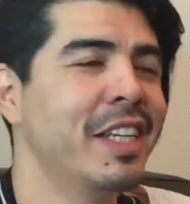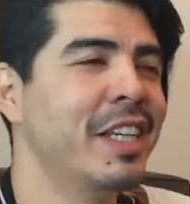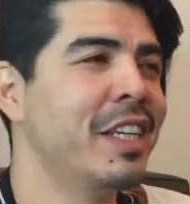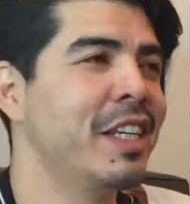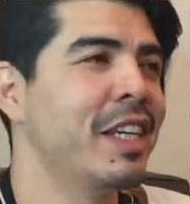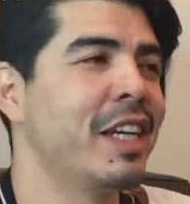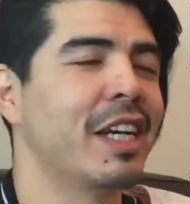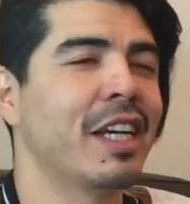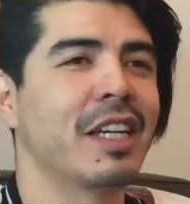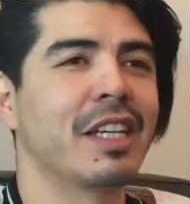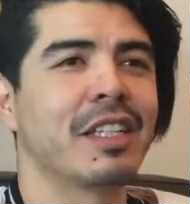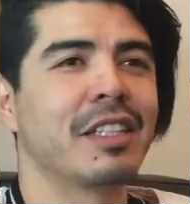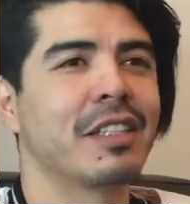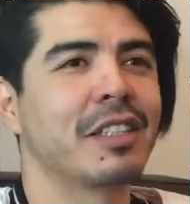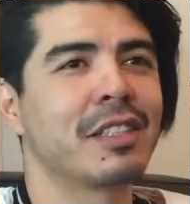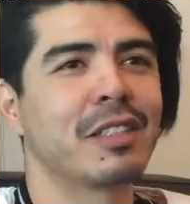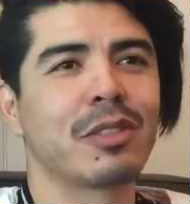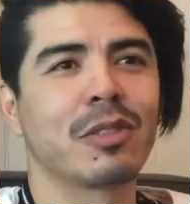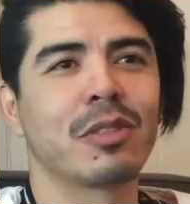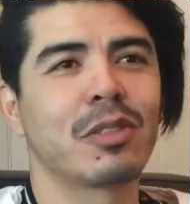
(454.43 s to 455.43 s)

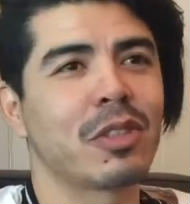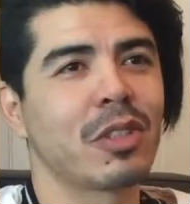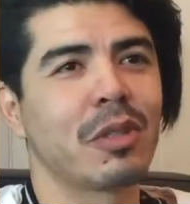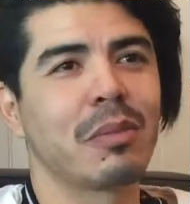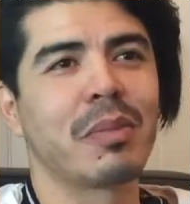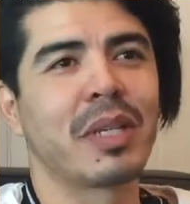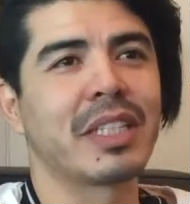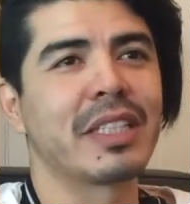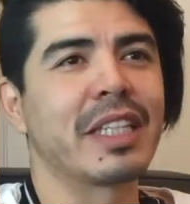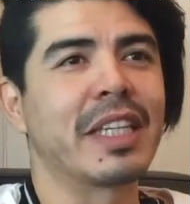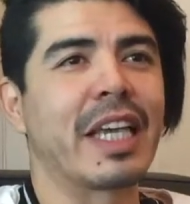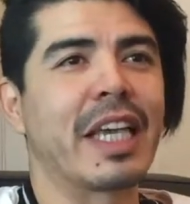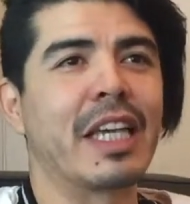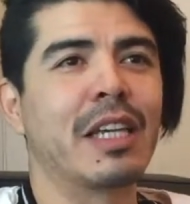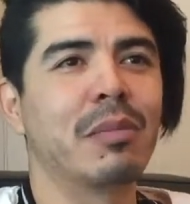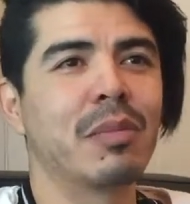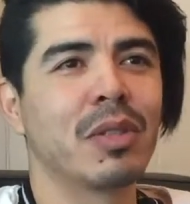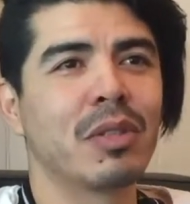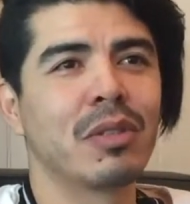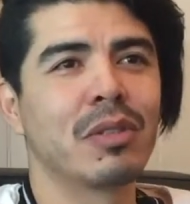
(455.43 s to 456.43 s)
There's also amazing
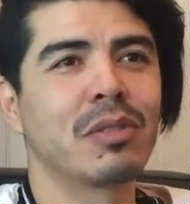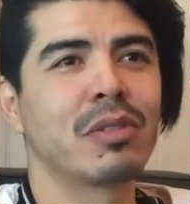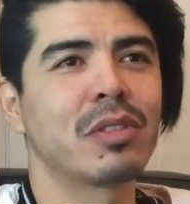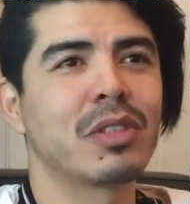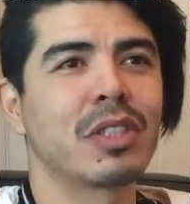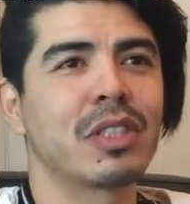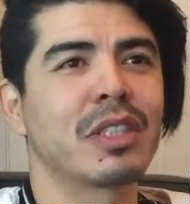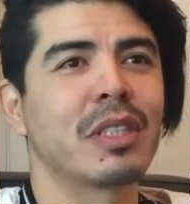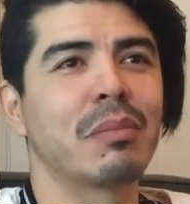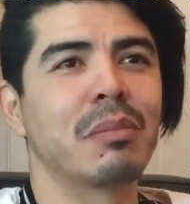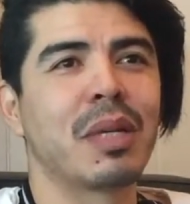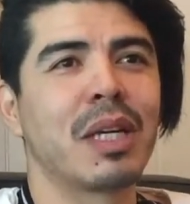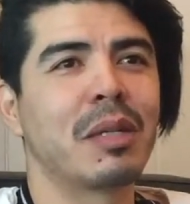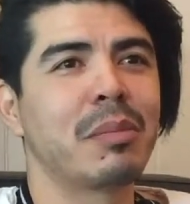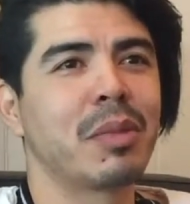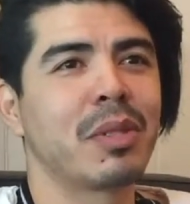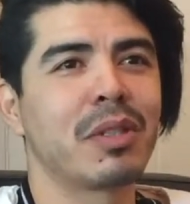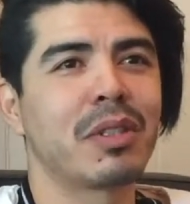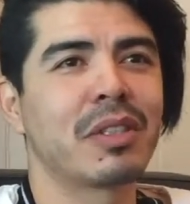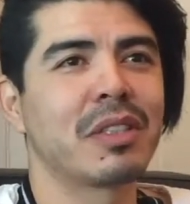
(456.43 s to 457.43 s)
emu just at
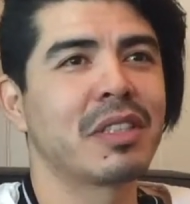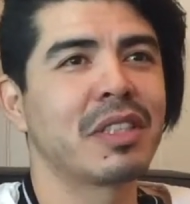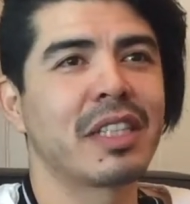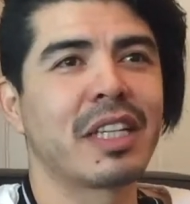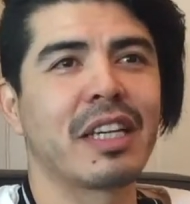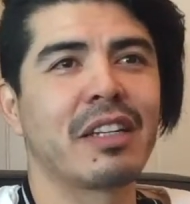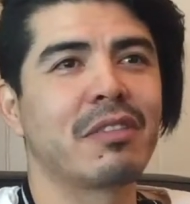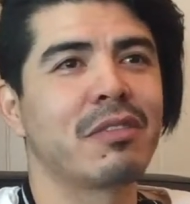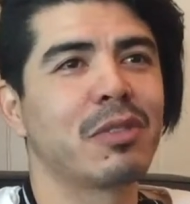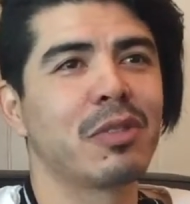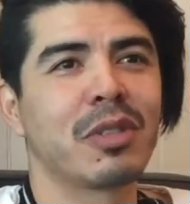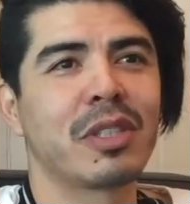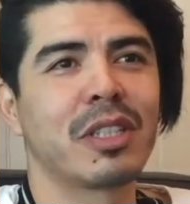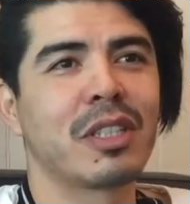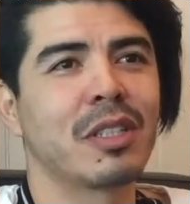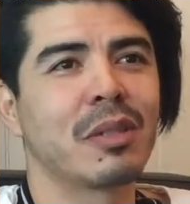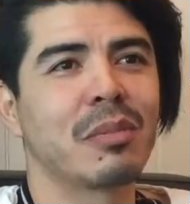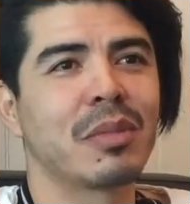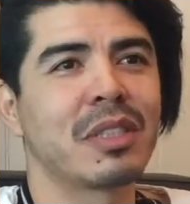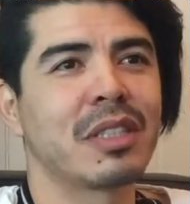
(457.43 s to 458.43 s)
Marburg, again 40
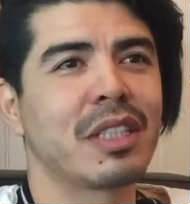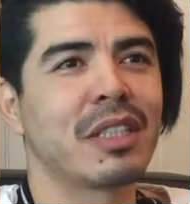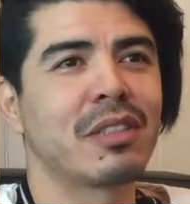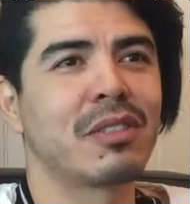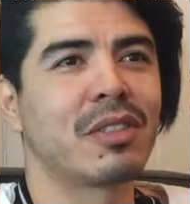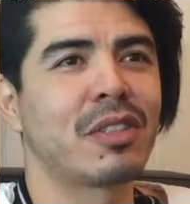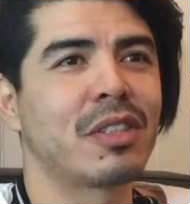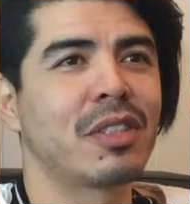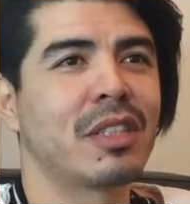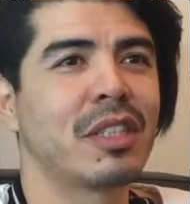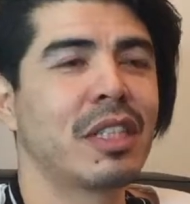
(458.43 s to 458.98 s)
kilometres down the road.